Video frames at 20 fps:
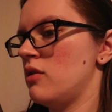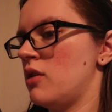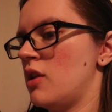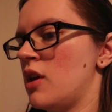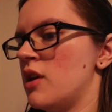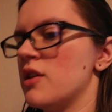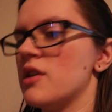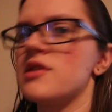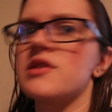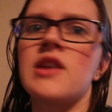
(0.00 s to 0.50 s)

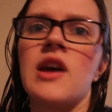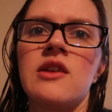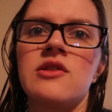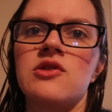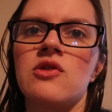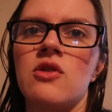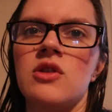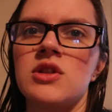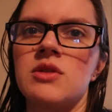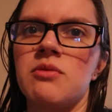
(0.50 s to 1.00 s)
it does count
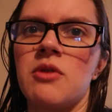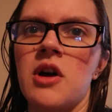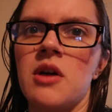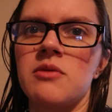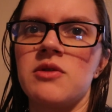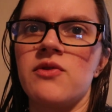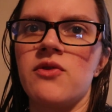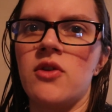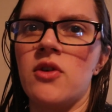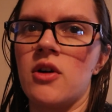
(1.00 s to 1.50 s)
towards the
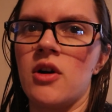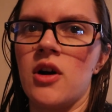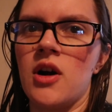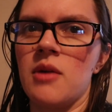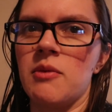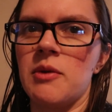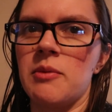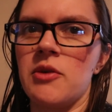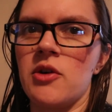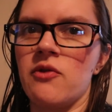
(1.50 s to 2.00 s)
proms for
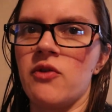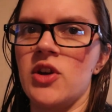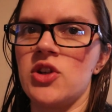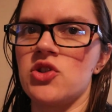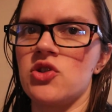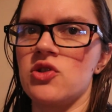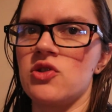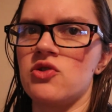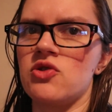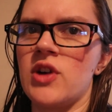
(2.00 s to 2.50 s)
um, a book
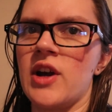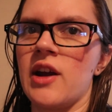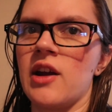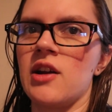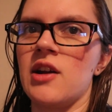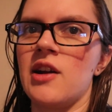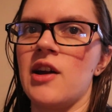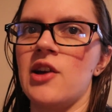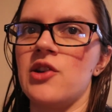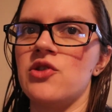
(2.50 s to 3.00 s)
featured a
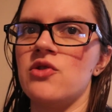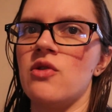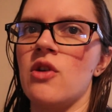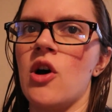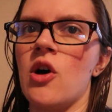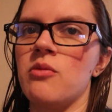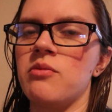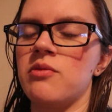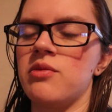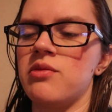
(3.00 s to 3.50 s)
dragon and I do
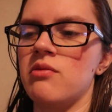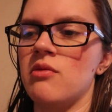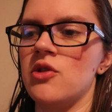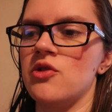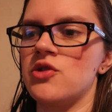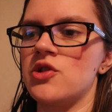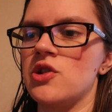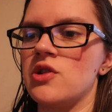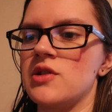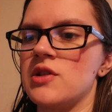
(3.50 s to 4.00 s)
hope
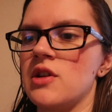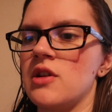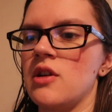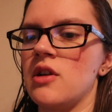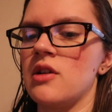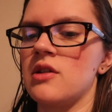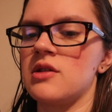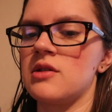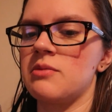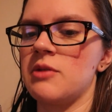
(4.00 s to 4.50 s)
Mushu's in
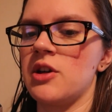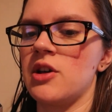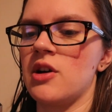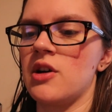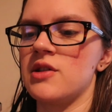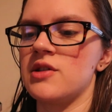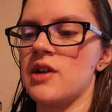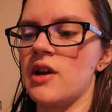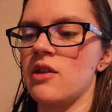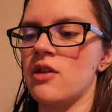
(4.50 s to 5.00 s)
this
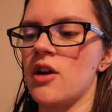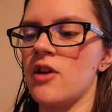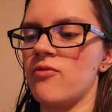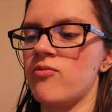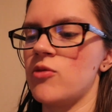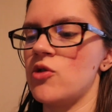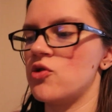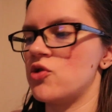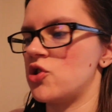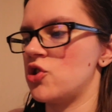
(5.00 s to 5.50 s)
because I love
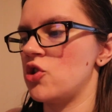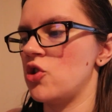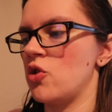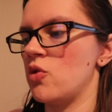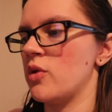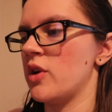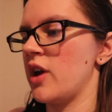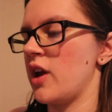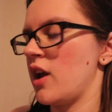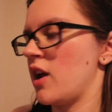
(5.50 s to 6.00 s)

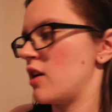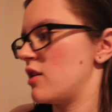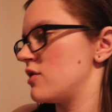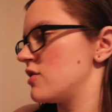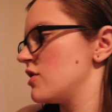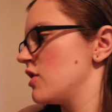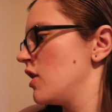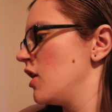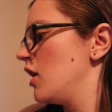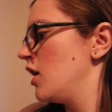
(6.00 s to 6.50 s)
Mushu
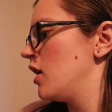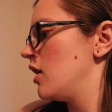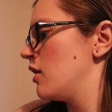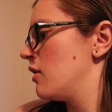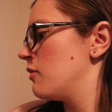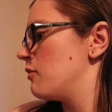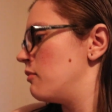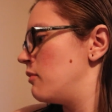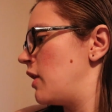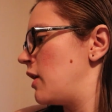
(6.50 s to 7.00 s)
and
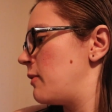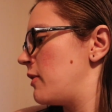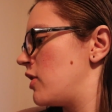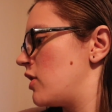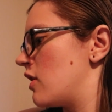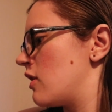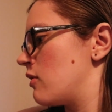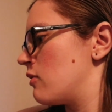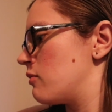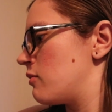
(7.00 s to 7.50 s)
maybe
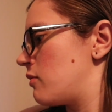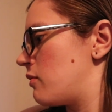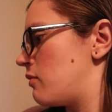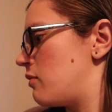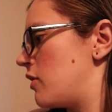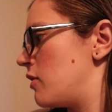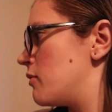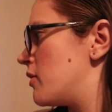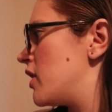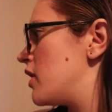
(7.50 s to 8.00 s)
that'll
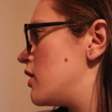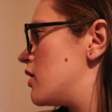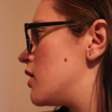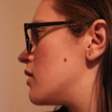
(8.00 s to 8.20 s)
be my